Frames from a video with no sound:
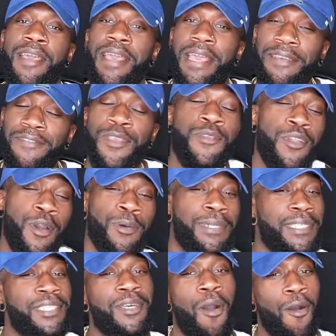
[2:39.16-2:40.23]
If you
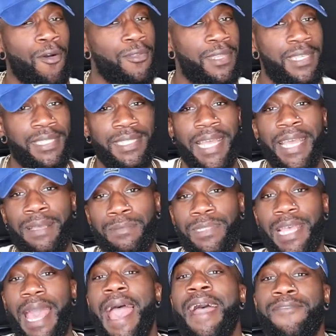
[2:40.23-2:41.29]
notice, all these names
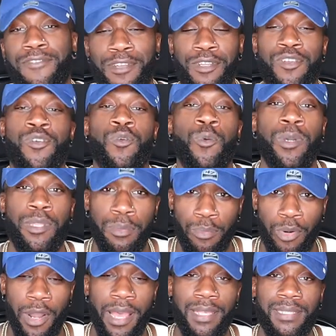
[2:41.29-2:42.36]
have to do with
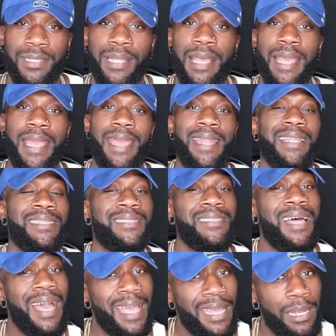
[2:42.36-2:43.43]
breast. And it's
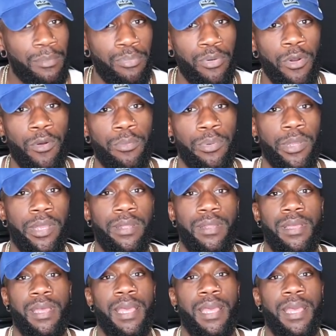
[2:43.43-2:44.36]
not inappropriate.